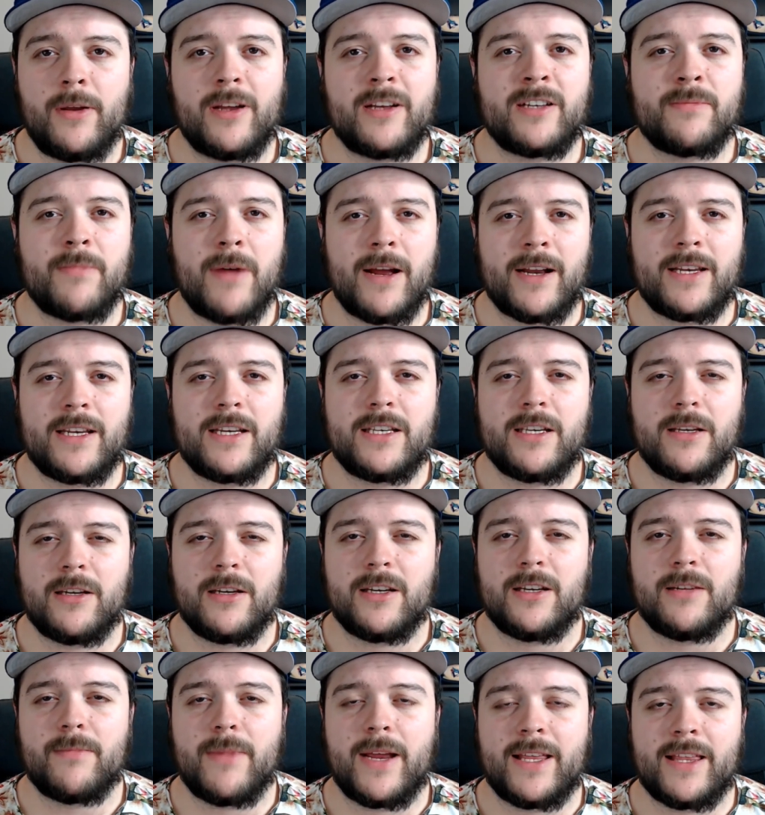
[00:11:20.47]
expected
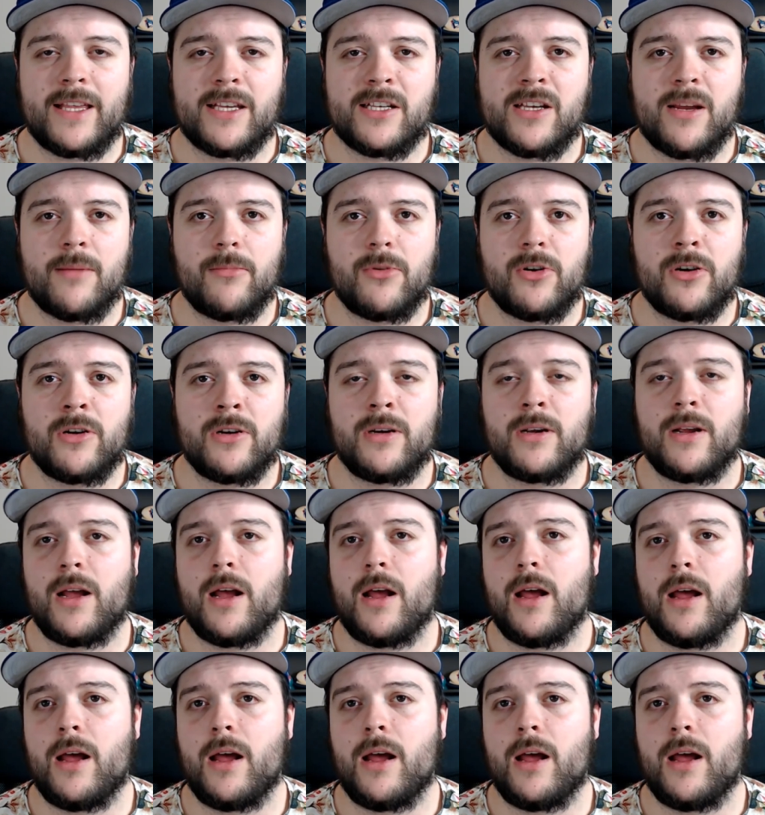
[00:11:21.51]
to make this number.